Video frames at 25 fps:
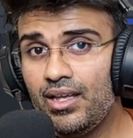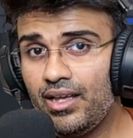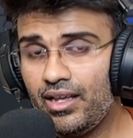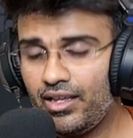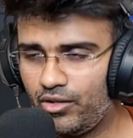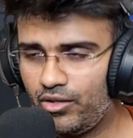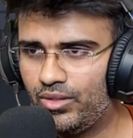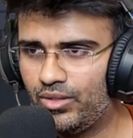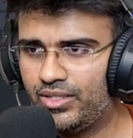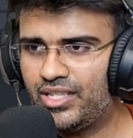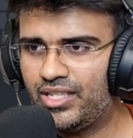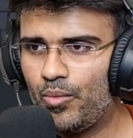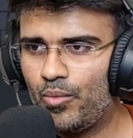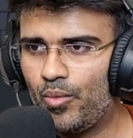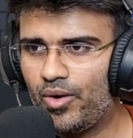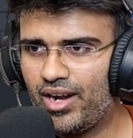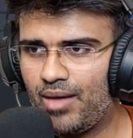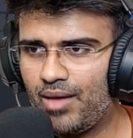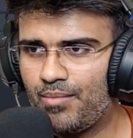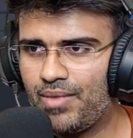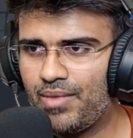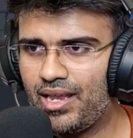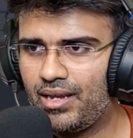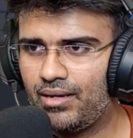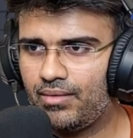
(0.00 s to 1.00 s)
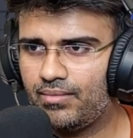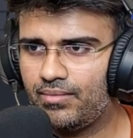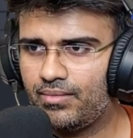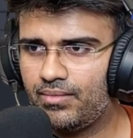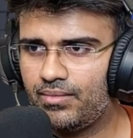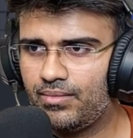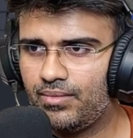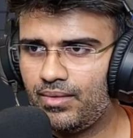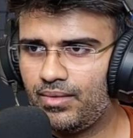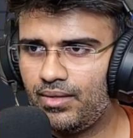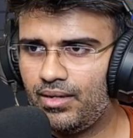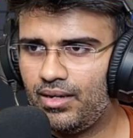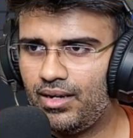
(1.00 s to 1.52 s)
You'll see what I mean.
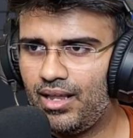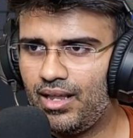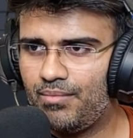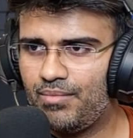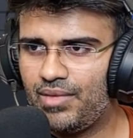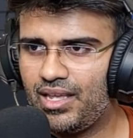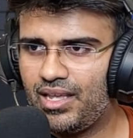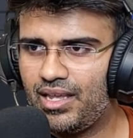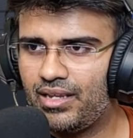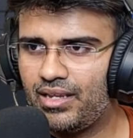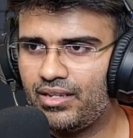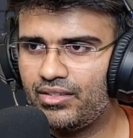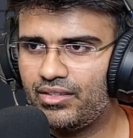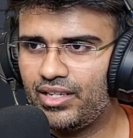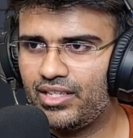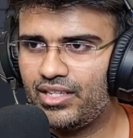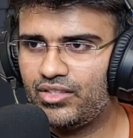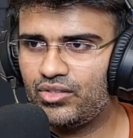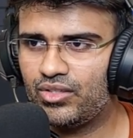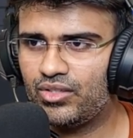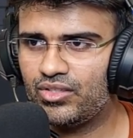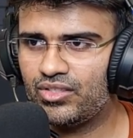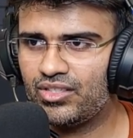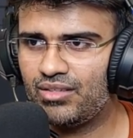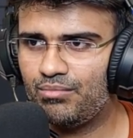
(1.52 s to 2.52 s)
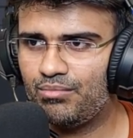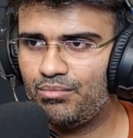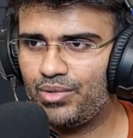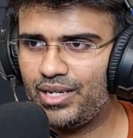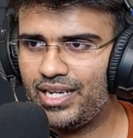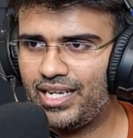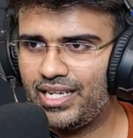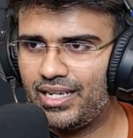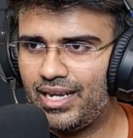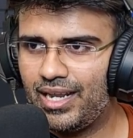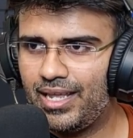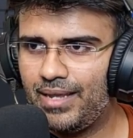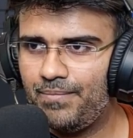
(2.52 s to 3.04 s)
Let me increase this
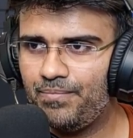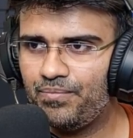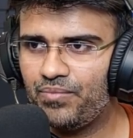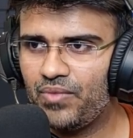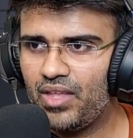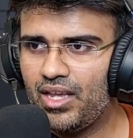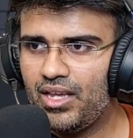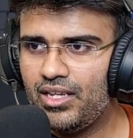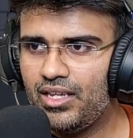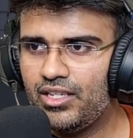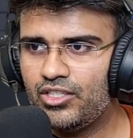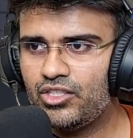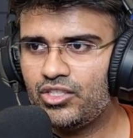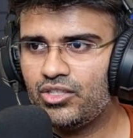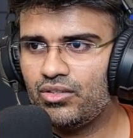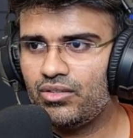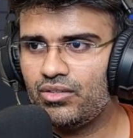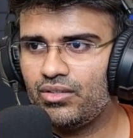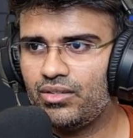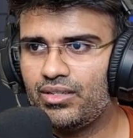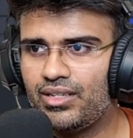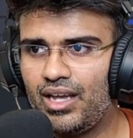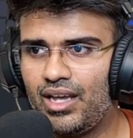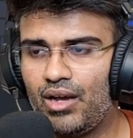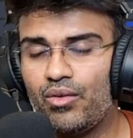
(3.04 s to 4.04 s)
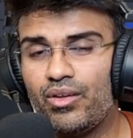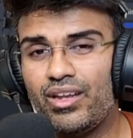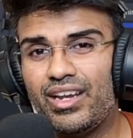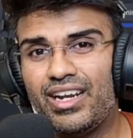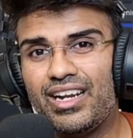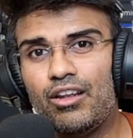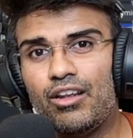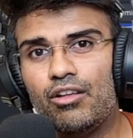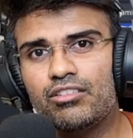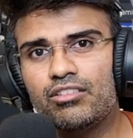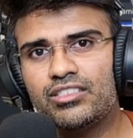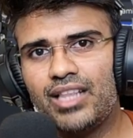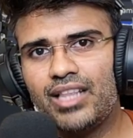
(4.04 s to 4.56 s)
completely. So now it
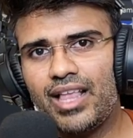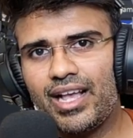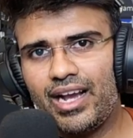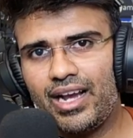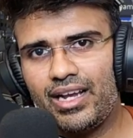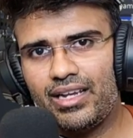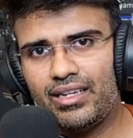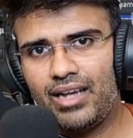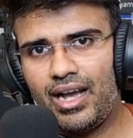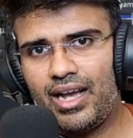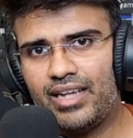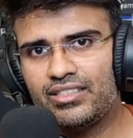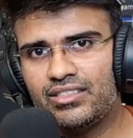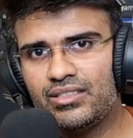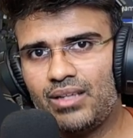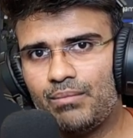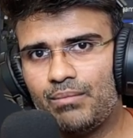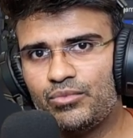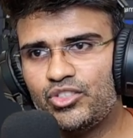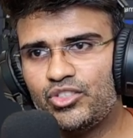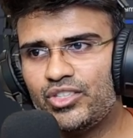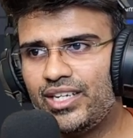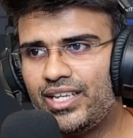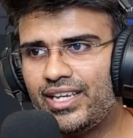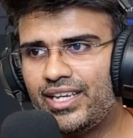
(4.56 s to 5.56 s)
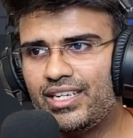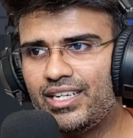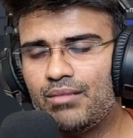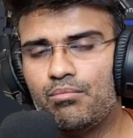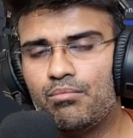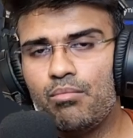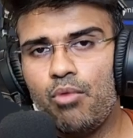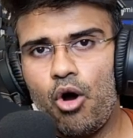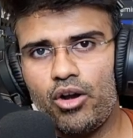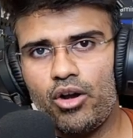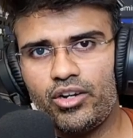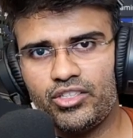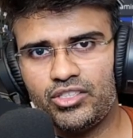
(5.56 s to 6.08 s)
looks like I'm sitting in a
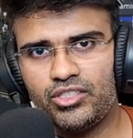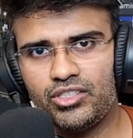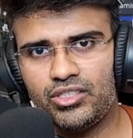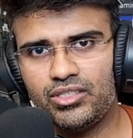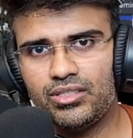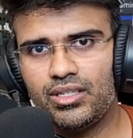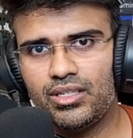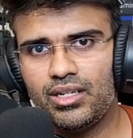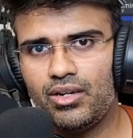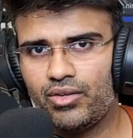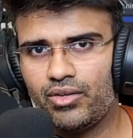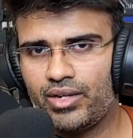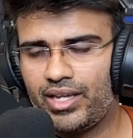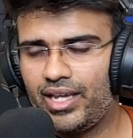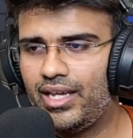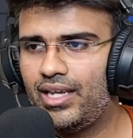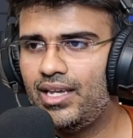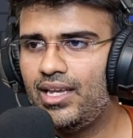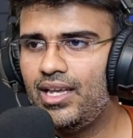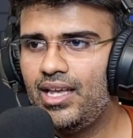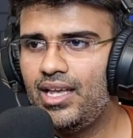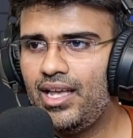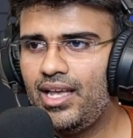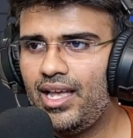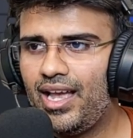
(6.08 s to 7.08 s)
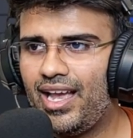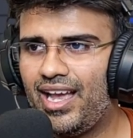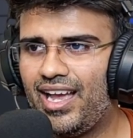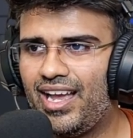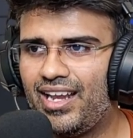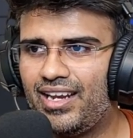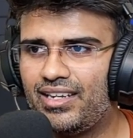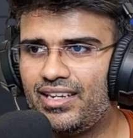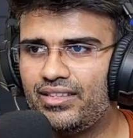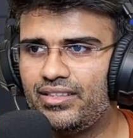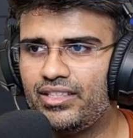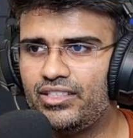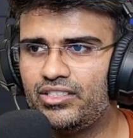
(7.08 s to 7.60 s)
box. Okay,
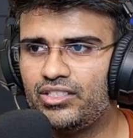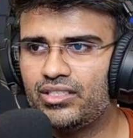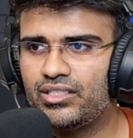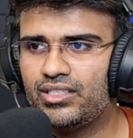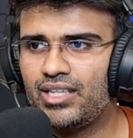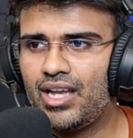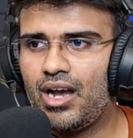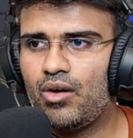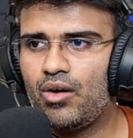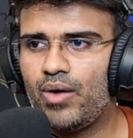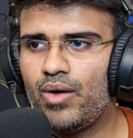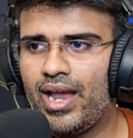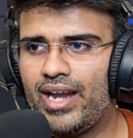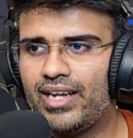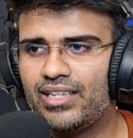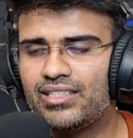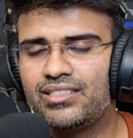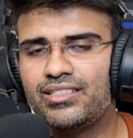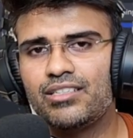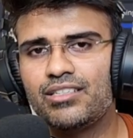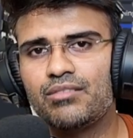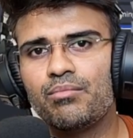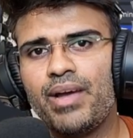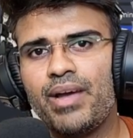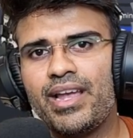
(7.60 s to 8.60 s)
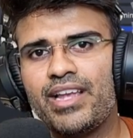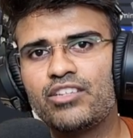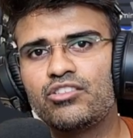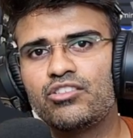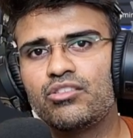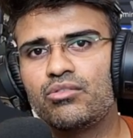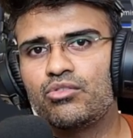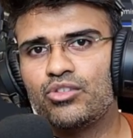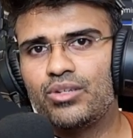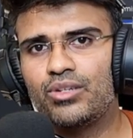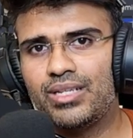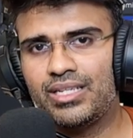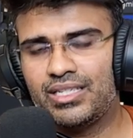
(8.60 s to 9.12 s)
and this is how headset mics
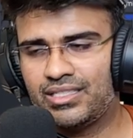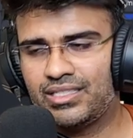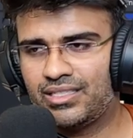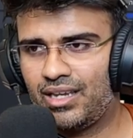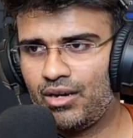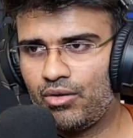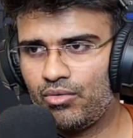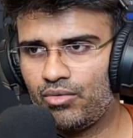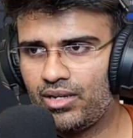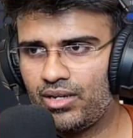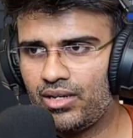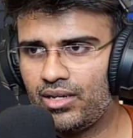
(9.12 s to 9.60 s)
usually sound.